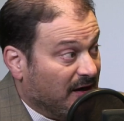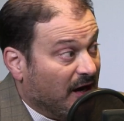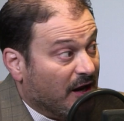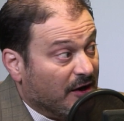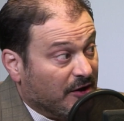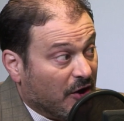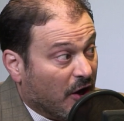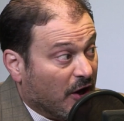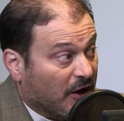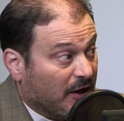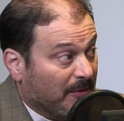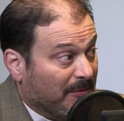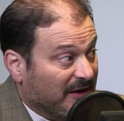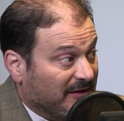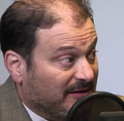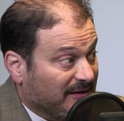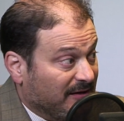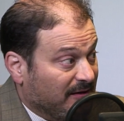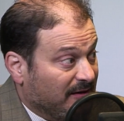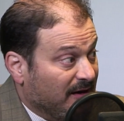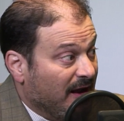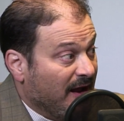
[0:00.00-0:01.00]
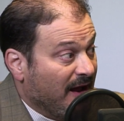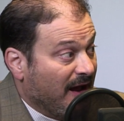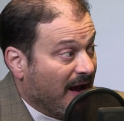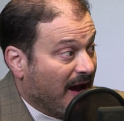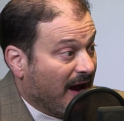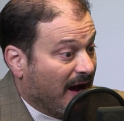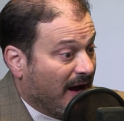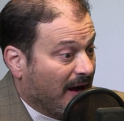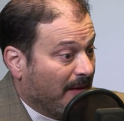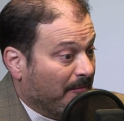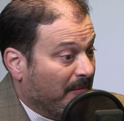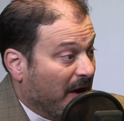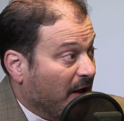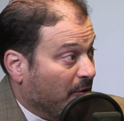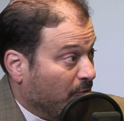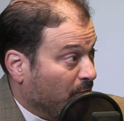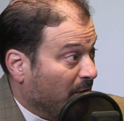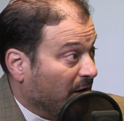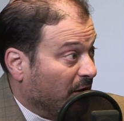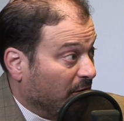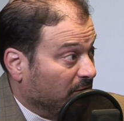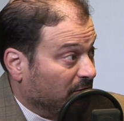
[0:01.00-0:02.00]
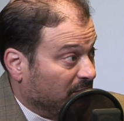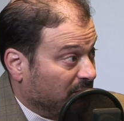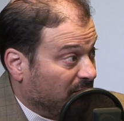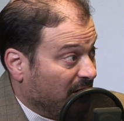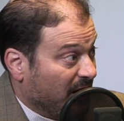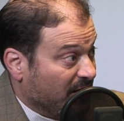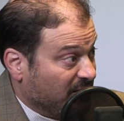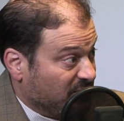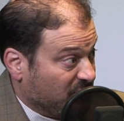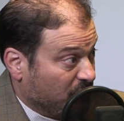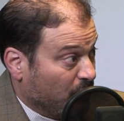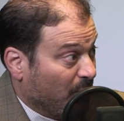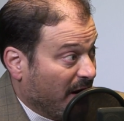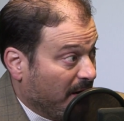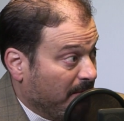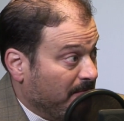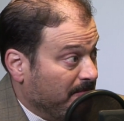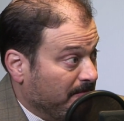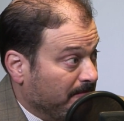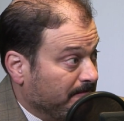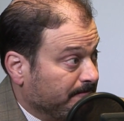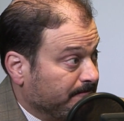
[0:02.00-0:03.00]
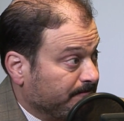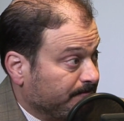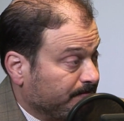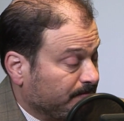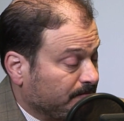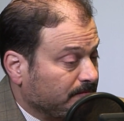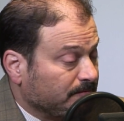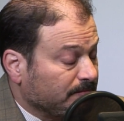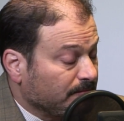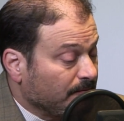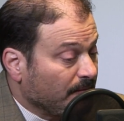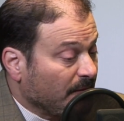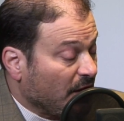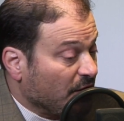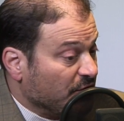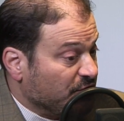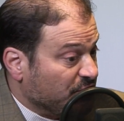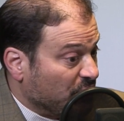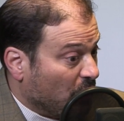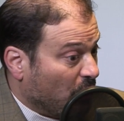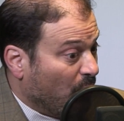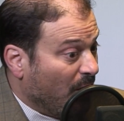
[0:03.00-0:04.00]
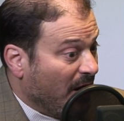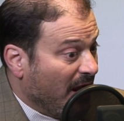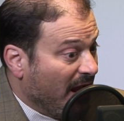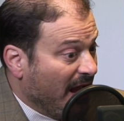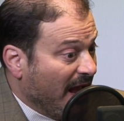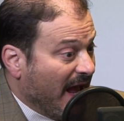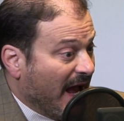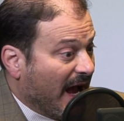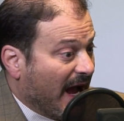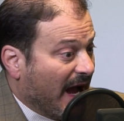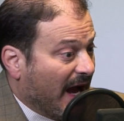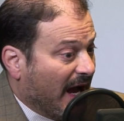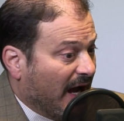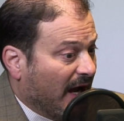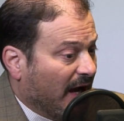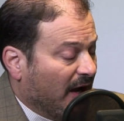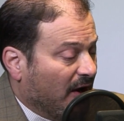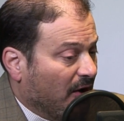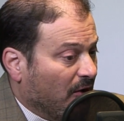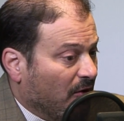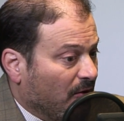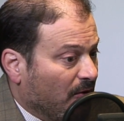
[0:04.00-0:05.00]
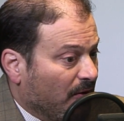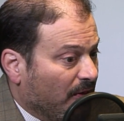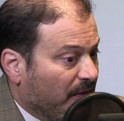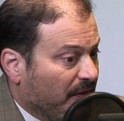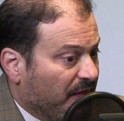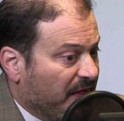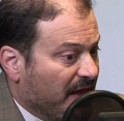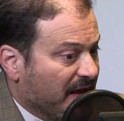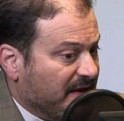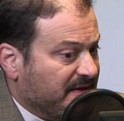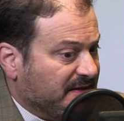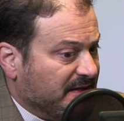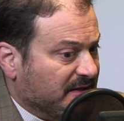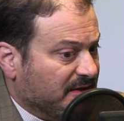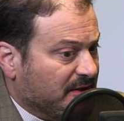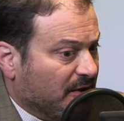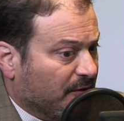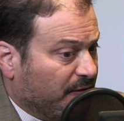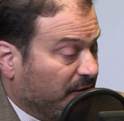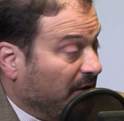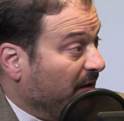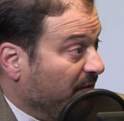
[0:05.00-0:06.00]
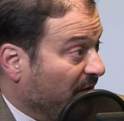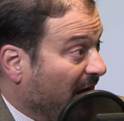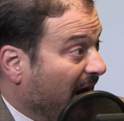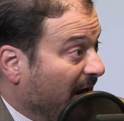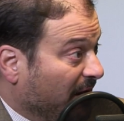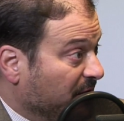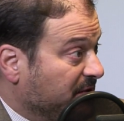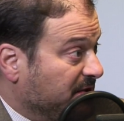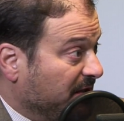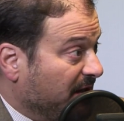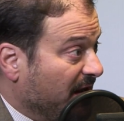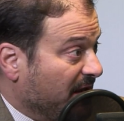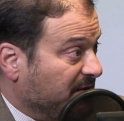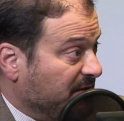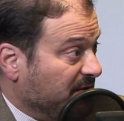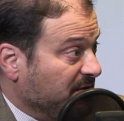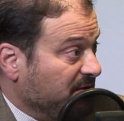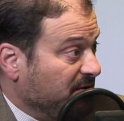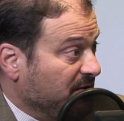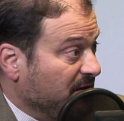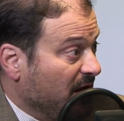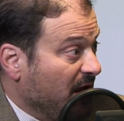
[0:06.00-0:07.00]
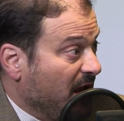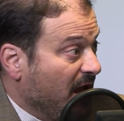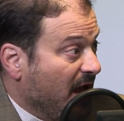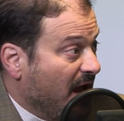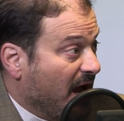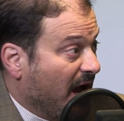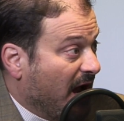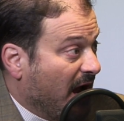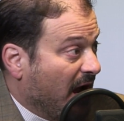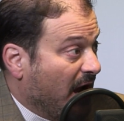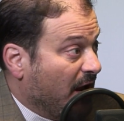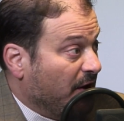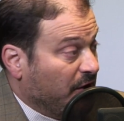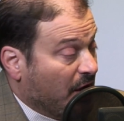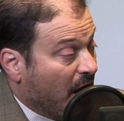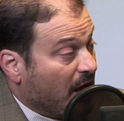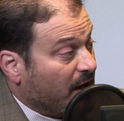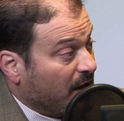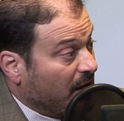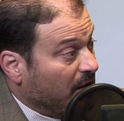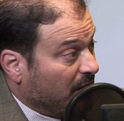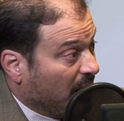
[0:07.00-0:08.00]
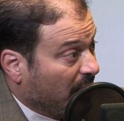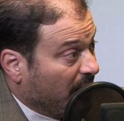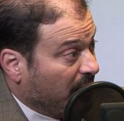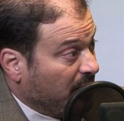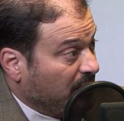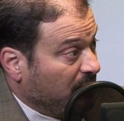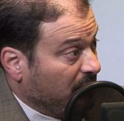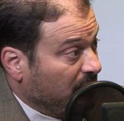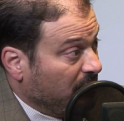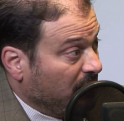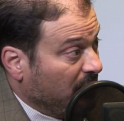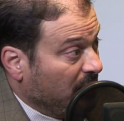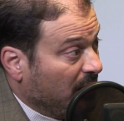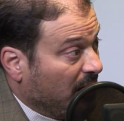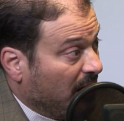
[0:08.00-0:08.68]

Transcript: an undocumented, unregularized way. So they're fleeing violence in essence, not unlike